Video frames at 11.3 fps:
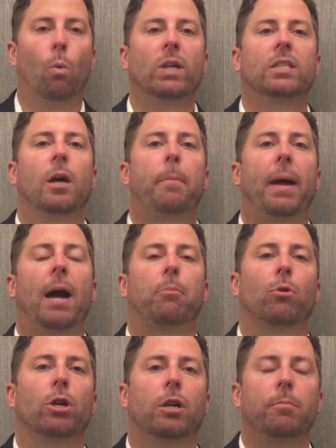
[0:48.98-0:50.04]
WhatsApp
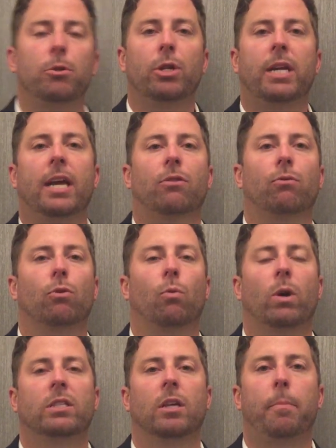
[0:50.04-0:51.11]
app, we're gonna communicate through the
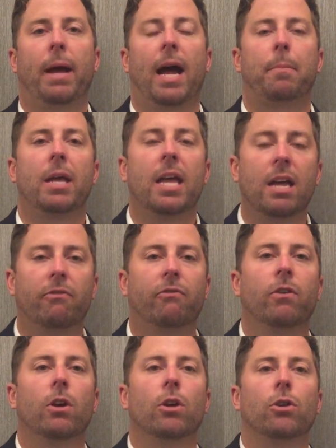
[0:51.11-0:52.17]
WhatsApp app.
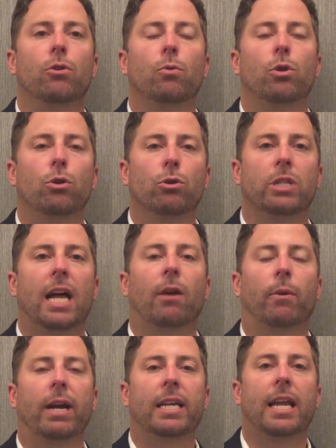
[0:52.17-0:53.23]
If you use
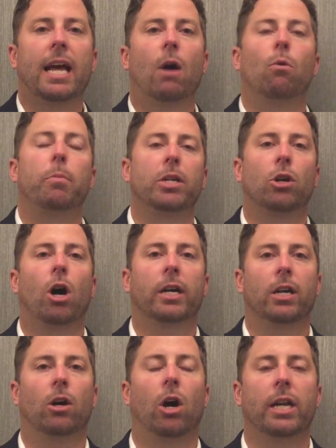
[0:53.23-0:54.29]
that right now, we'll be
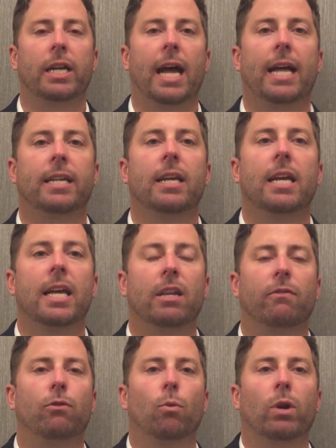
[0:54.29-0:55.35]
talking on that. And
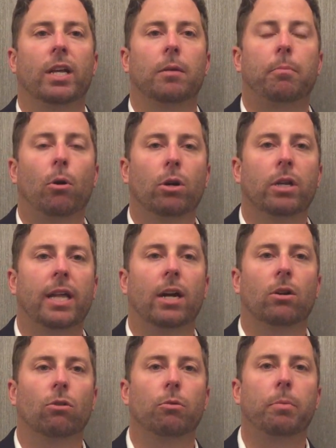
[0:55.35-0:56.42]
if you wanna get a part of
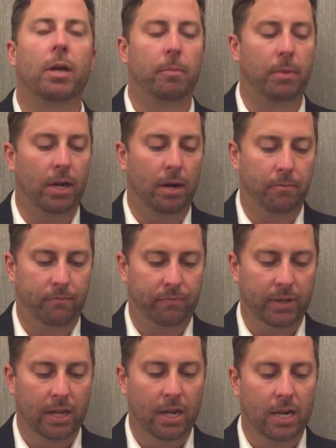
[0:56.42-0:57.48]
that group, hit me up.
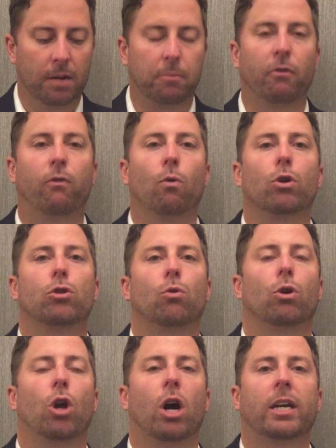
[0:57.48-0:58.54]
Number four,
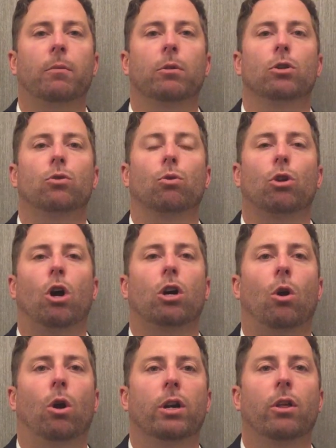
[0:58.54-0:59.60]
door knocking. We're gonna door
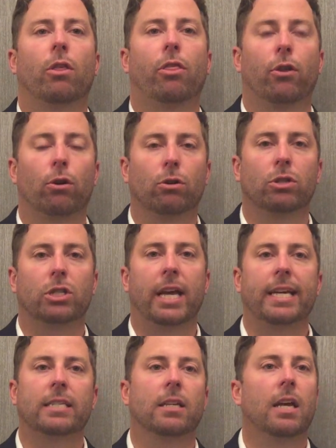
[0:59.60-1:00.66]
knock on
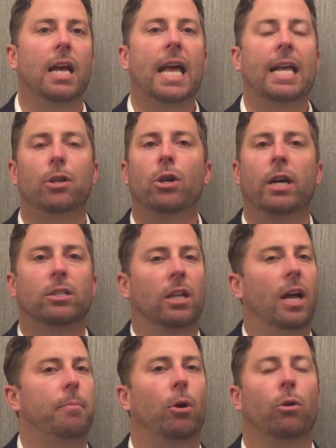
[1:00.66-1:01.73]
Thursdays. And you guys and
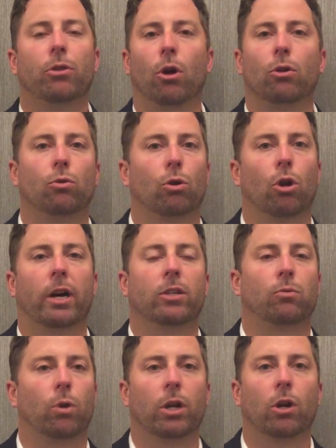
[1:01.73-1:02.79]
I both know door
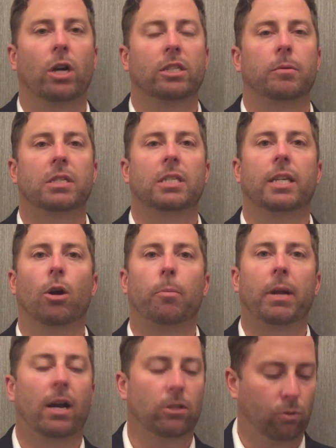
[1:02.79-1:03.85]
knocking's working in Austin City,
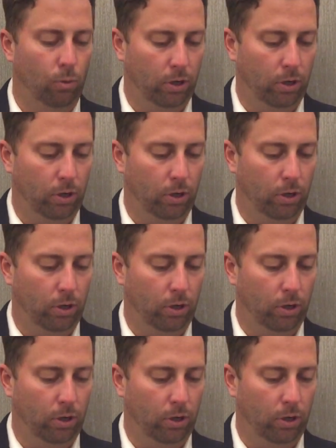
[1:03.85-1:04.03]
open house is